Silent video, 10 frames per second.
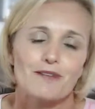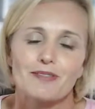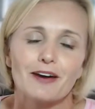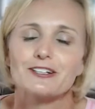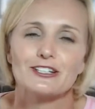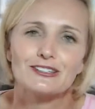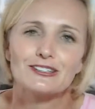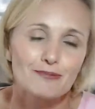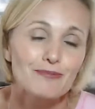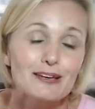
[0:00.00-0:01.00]
That would just
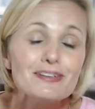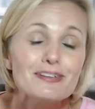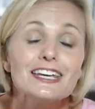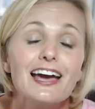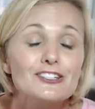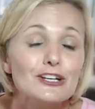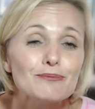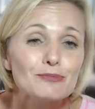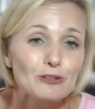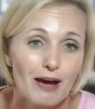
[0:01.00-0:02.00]
like make me and Jim
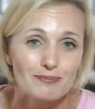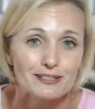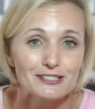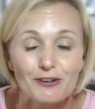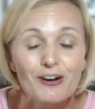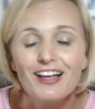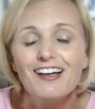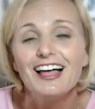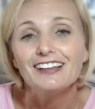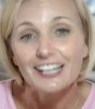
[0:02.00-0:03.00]
so happy. So
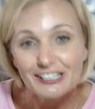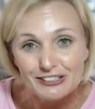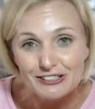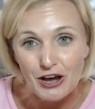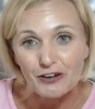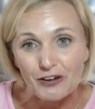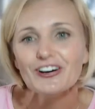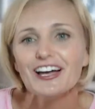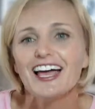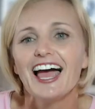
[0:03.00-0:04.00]
let us know,
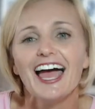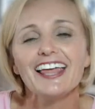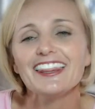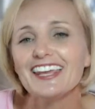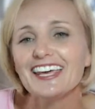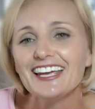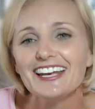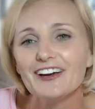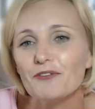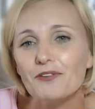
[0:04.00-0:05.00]
and then
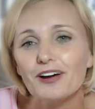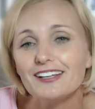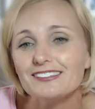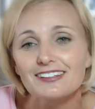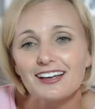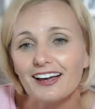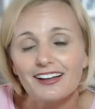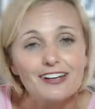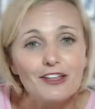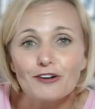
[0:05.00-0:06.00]
it's
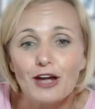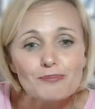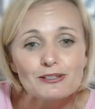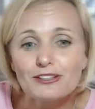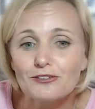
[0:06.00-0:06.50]
another episode